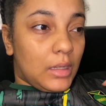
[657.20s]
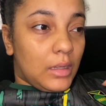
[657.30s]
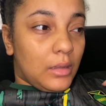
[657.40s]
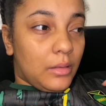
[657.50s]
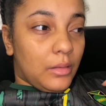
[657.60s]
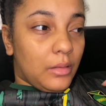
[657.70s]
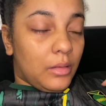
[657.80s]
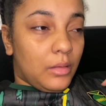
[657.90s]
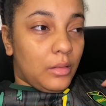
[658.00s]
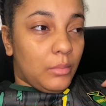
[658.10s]
Uh,
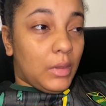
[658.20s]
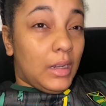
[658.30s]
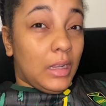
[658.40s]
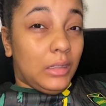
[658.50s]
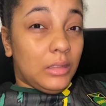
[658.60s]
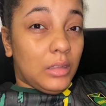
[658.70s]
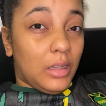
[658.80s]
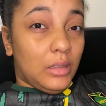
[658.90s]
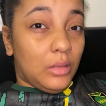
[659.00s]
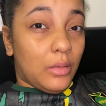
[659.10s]
my legs
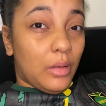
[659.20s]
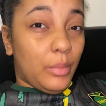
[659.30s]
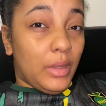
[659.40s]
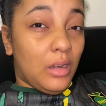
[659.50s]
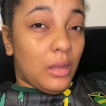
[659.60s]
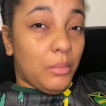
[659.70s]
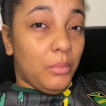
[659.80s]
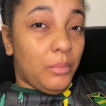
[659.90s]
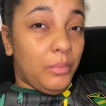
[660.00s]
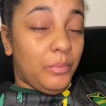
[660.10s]
started to go a bit numb
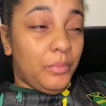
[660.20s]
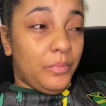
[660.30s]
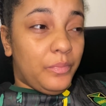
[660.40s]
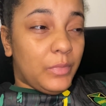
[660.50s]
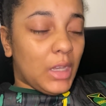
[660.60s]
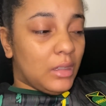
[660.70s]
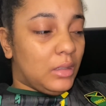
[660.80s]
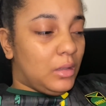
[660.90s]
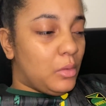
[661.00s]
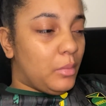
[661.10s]
it's
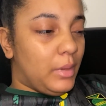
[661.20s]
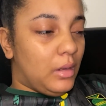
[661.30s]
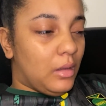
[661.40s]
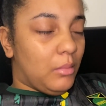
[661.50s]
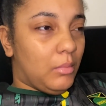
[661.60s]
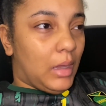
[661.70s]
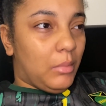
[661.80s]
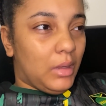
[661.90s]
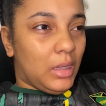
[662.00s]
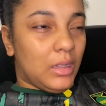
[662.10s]
still a bit numb like
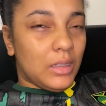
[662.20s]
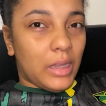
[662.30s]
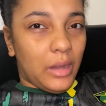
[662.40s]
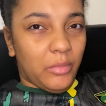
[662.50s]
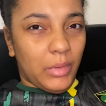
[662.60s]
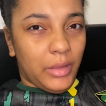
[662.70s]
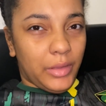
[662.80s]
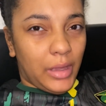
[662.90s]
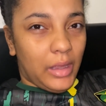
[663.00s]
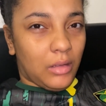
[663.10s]
inside of my
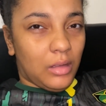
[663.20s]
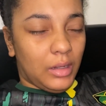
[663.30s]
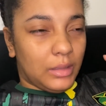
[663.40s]
thigh i can't